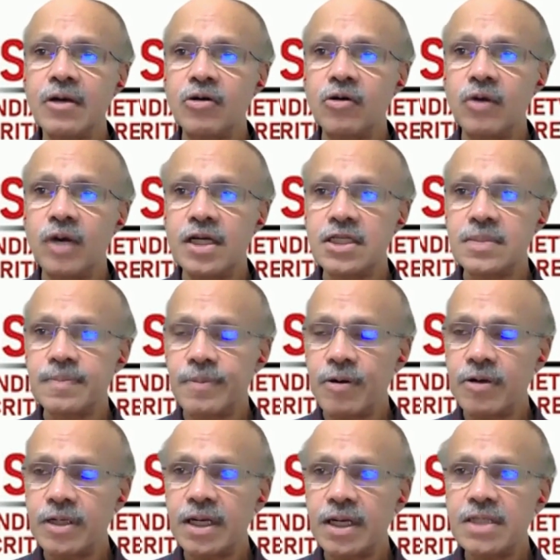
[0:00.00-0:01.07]
who are
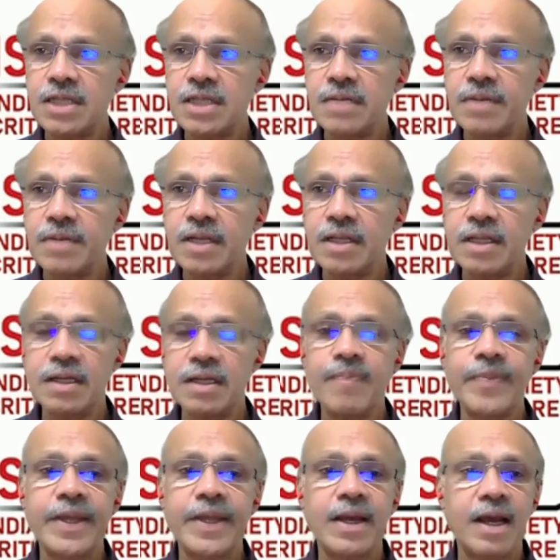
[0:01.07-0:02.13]
spontaneously
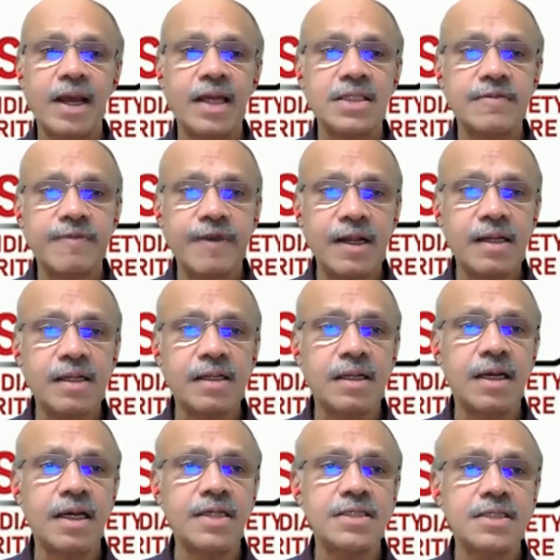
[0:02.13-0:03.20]
breathing, as
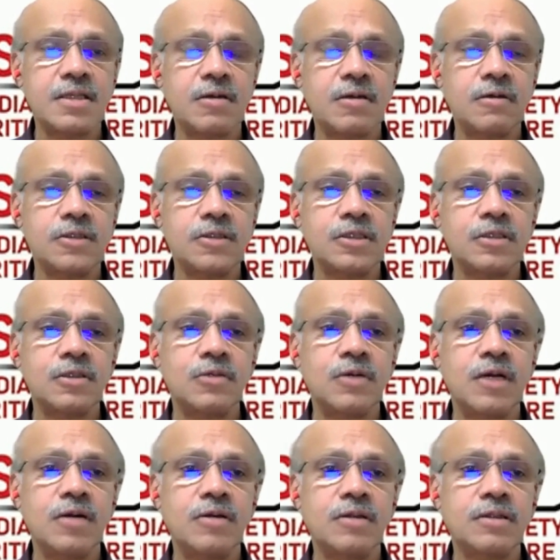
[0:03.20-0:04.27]
well as those
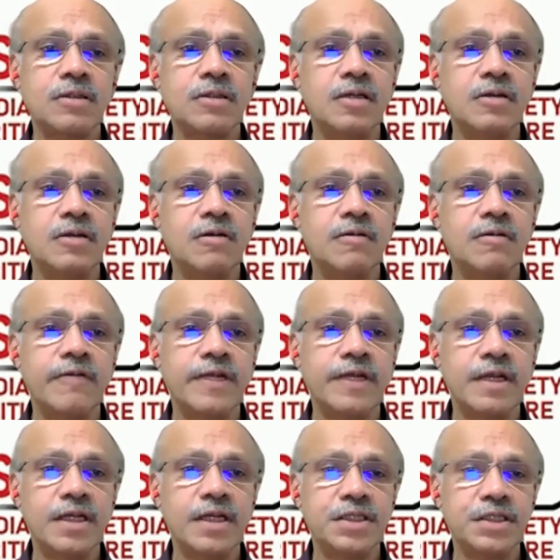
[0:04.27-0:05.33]
who are on controlled
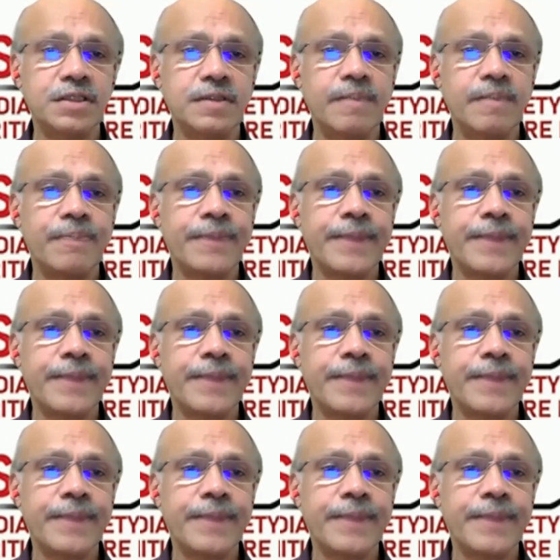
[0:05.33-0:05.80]
ventilation.